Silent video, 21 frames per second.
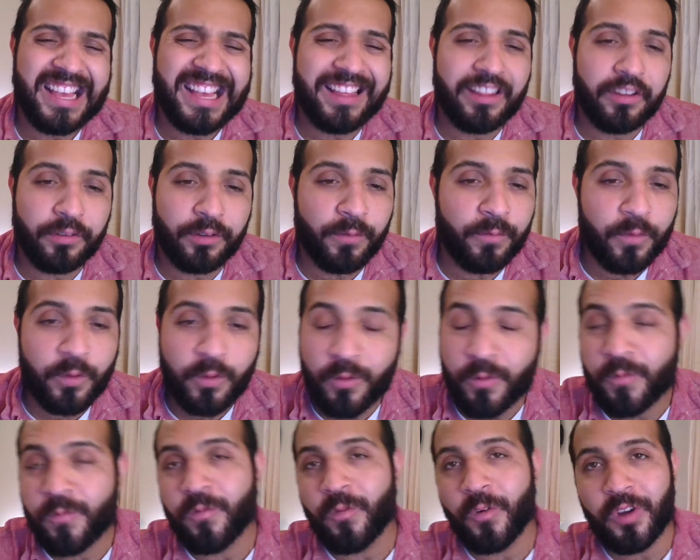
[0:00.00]
There was a
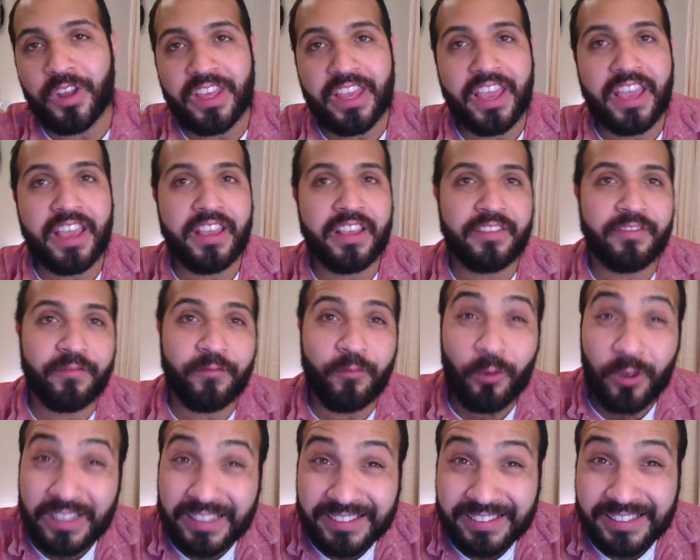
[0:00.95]
few 48,
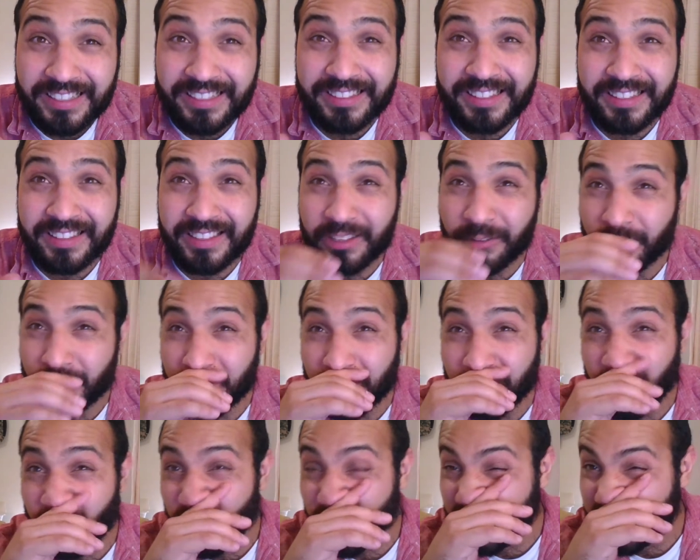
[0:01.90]
46 I think was the
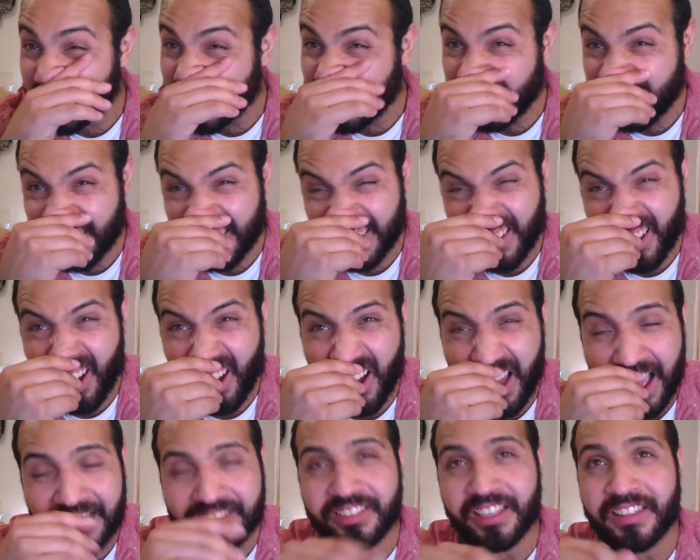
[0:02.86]
lowest I saw.
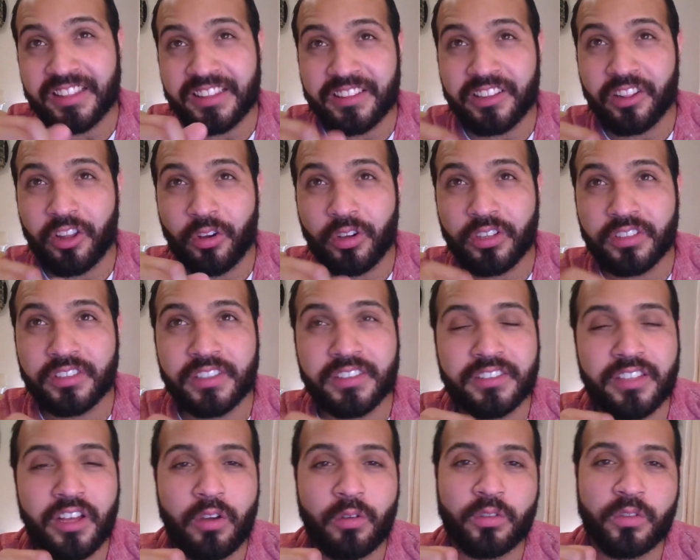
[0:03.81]
Actually, I think the lowest I
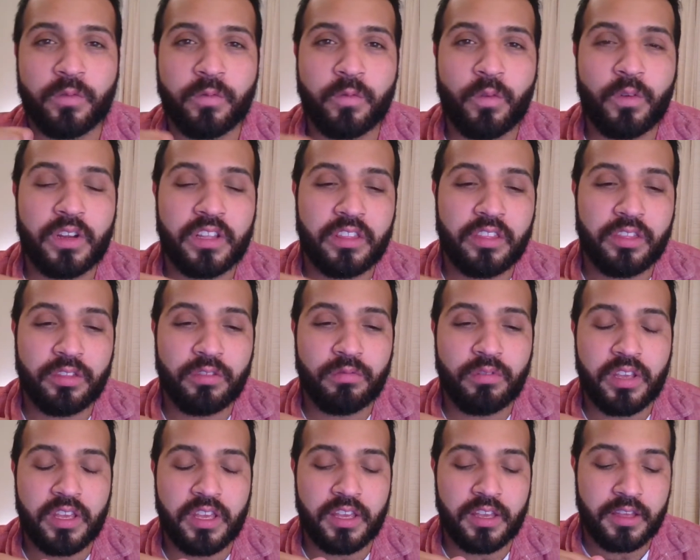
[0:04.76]
saw was a
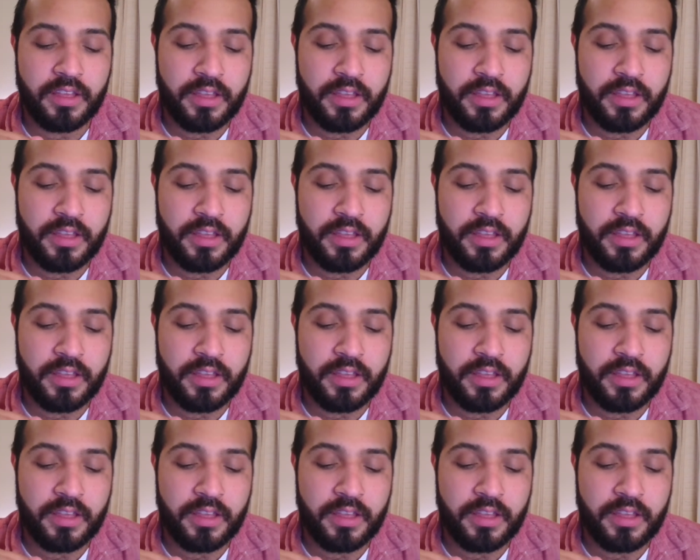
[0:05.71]
43.